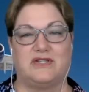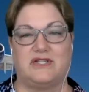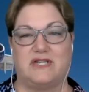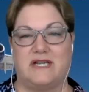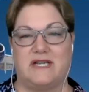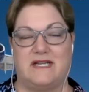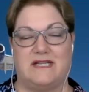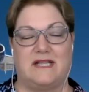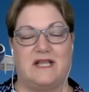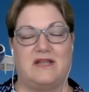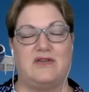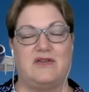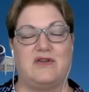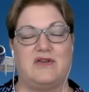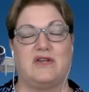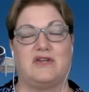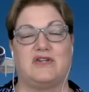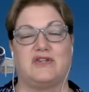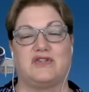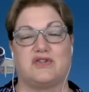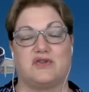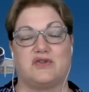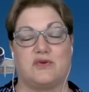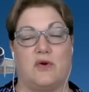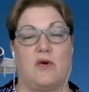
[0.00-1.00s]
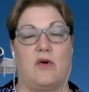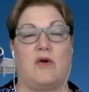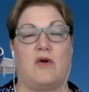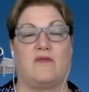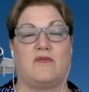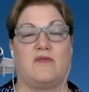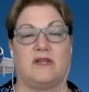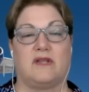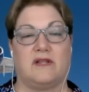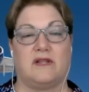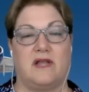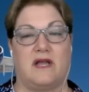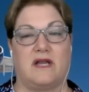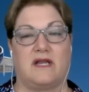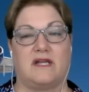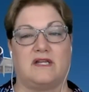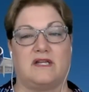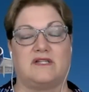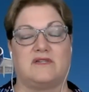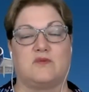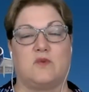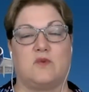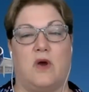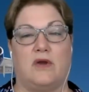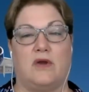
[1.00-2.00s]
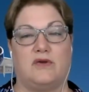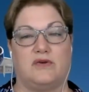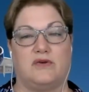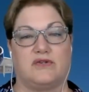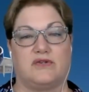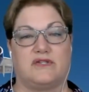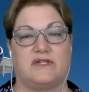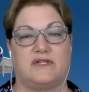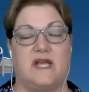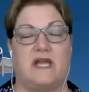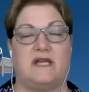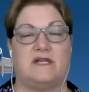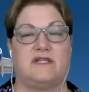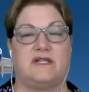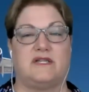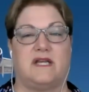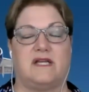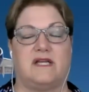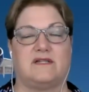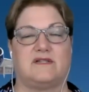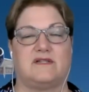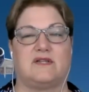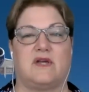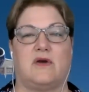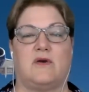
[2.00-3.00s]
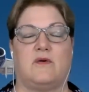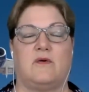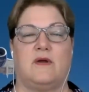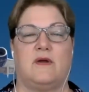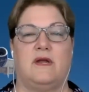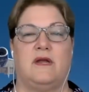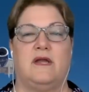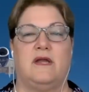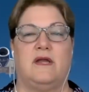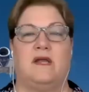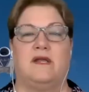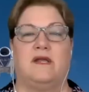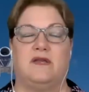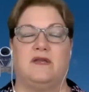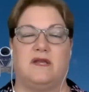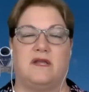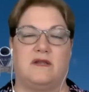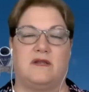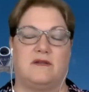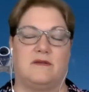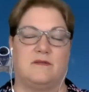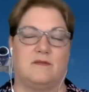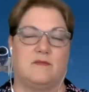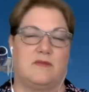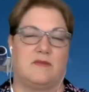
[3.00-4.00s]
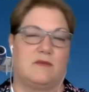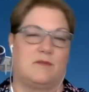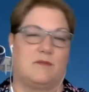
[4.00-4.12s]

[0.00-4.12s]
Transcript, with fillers: sheet that you can just throw over the luggage while you're staging it. So you can